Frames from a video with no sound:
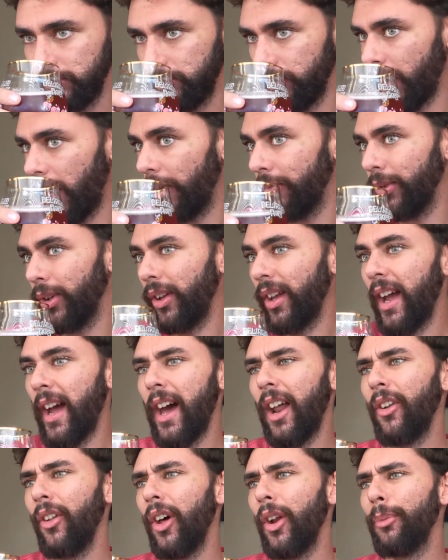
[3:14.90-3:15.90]
I haven't really
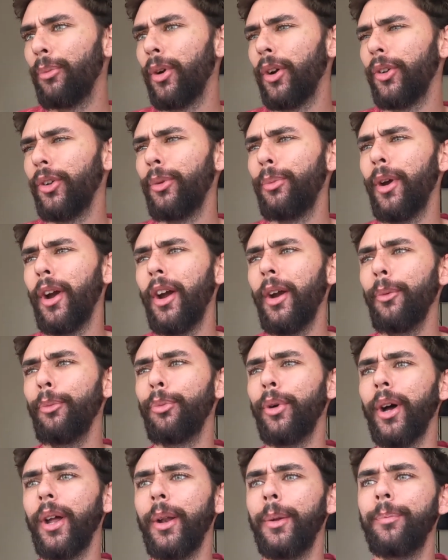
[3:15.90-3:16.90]
had a lot of prickly pear,
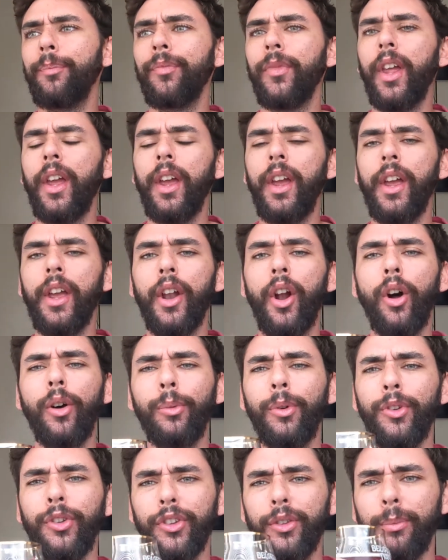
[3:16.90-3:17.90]
but it
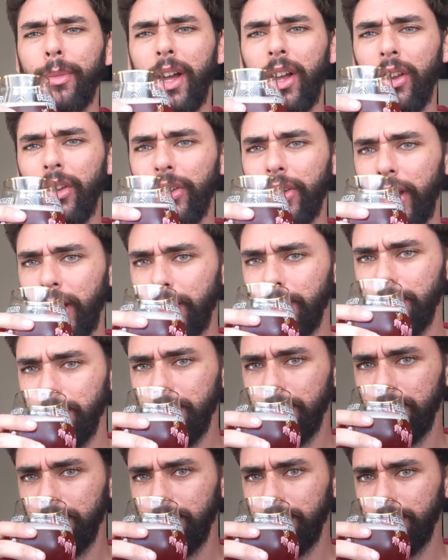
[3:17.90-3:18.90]
almost smells like,
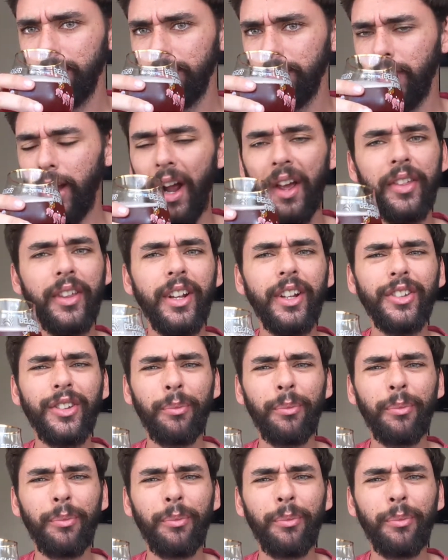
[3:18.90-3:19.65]
I think it's